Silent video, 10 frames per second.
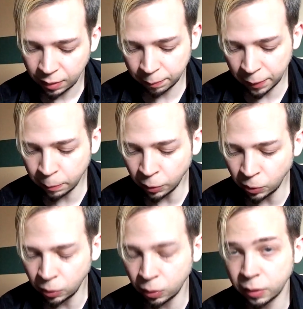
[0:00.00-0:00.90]
Blood
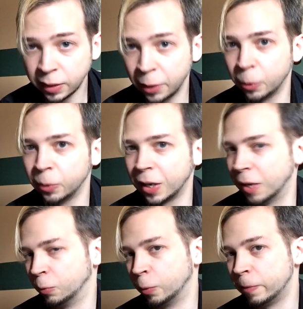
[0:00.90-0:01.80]
Bowl
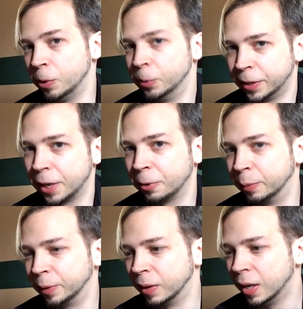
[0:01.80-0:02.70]
got reviewed
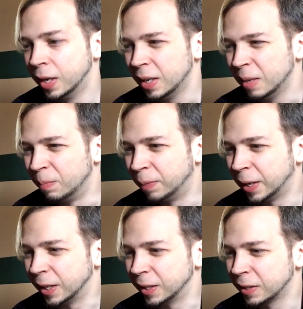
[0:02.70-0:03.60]
terribly,
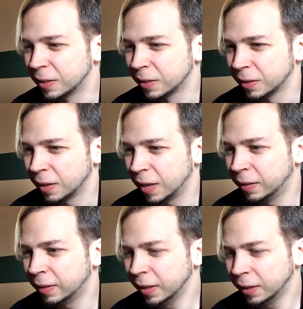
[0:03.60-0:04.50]
but I
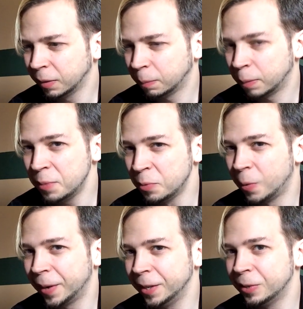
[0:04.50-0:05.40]
think people
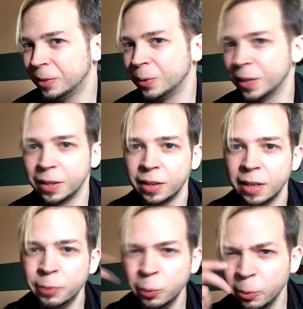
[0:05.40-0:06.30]
went into it. If you